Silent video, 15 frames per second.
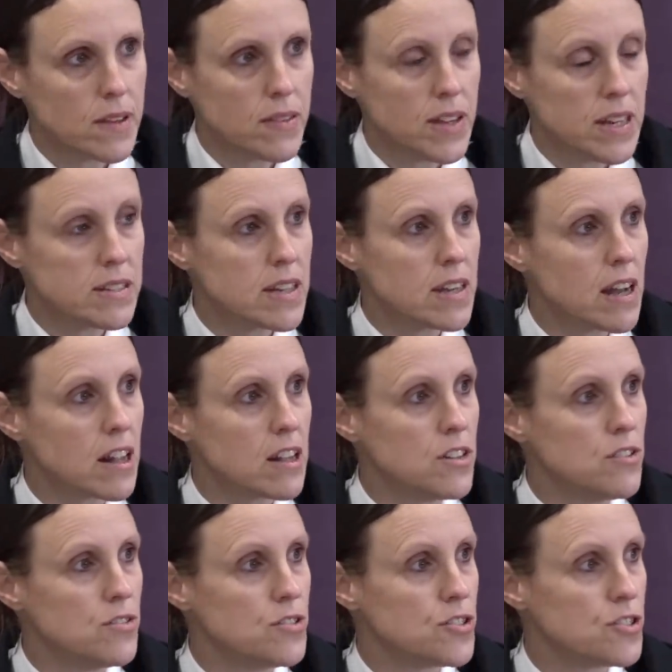This
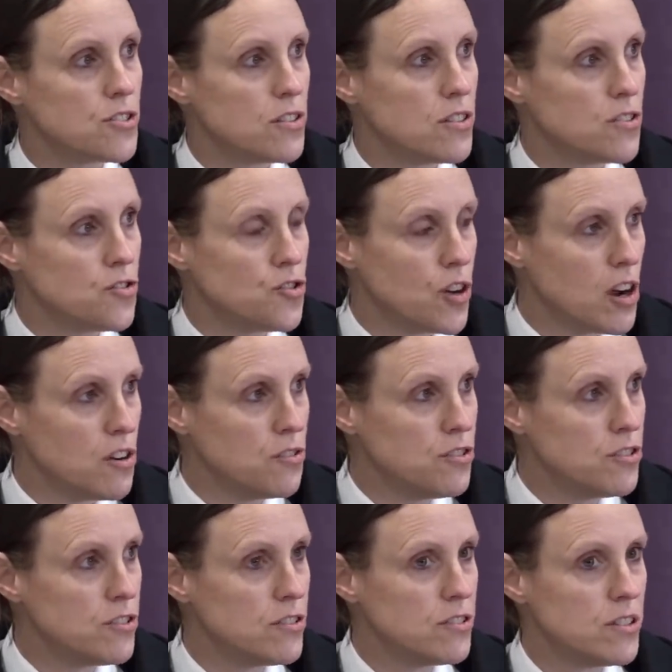includes
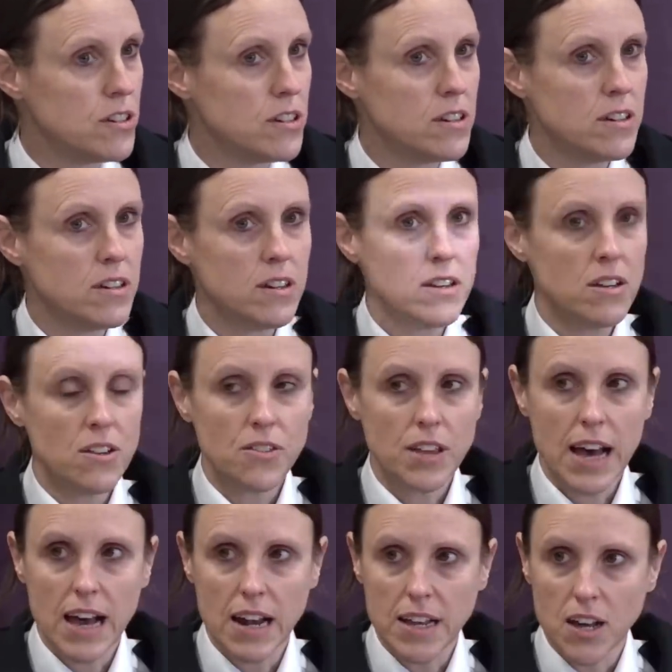drone, the
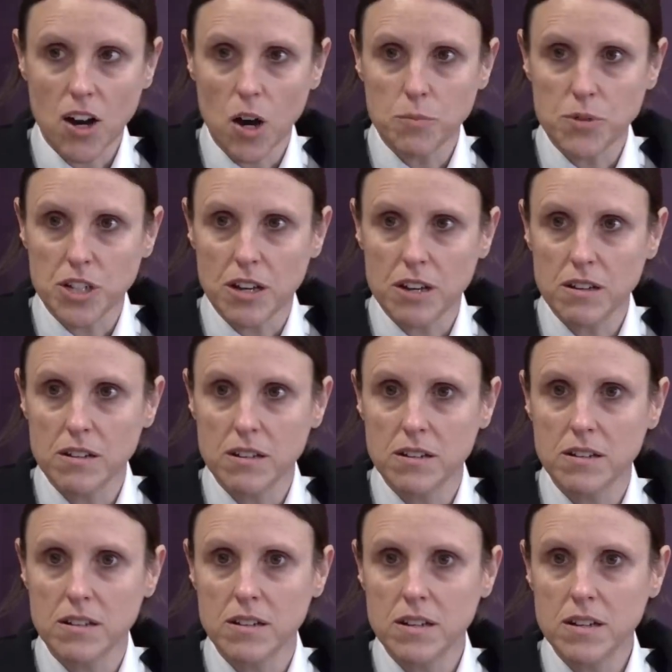helicopter,
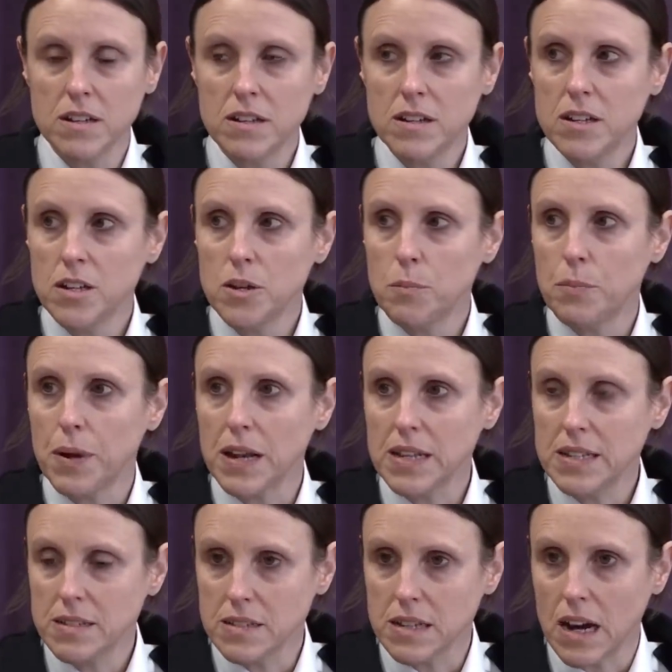
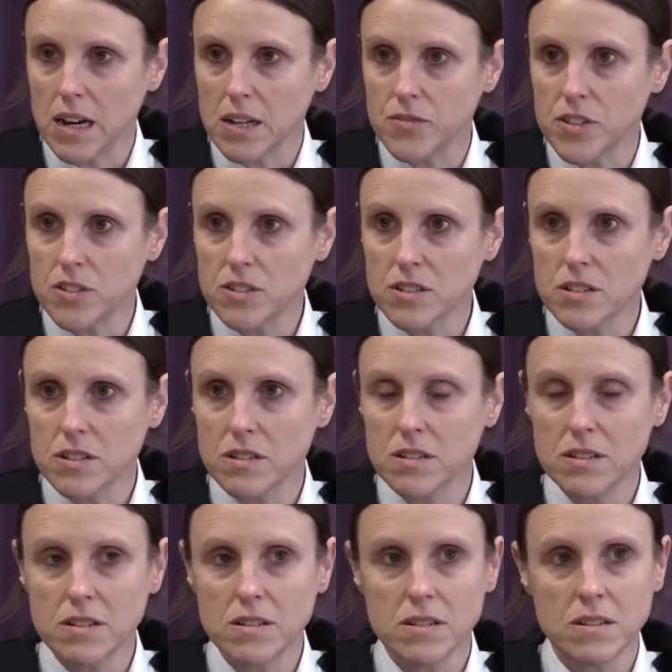police divers,
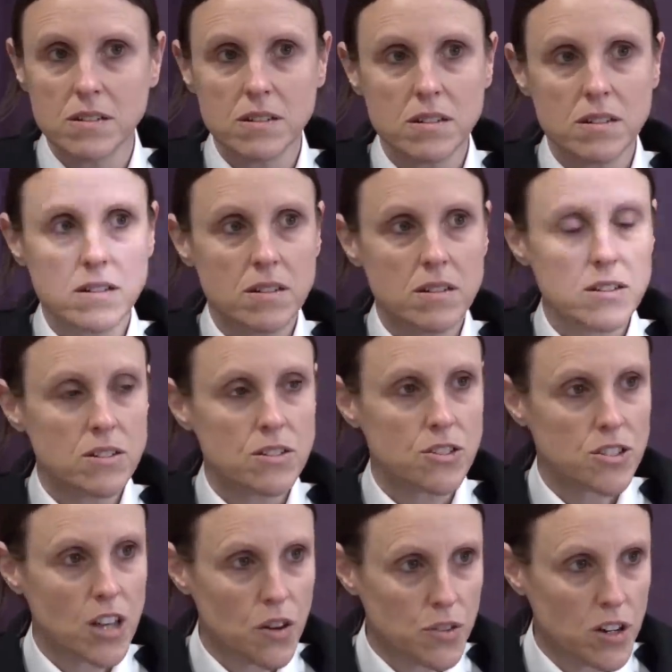
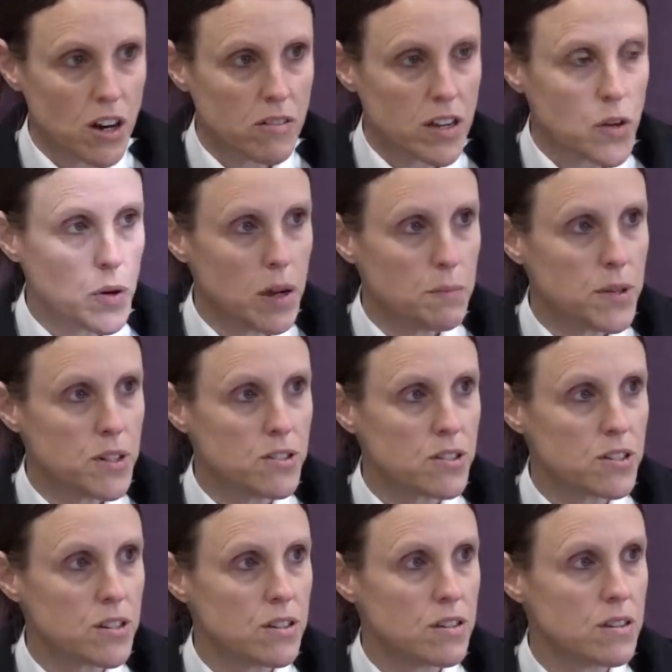sonar equipment,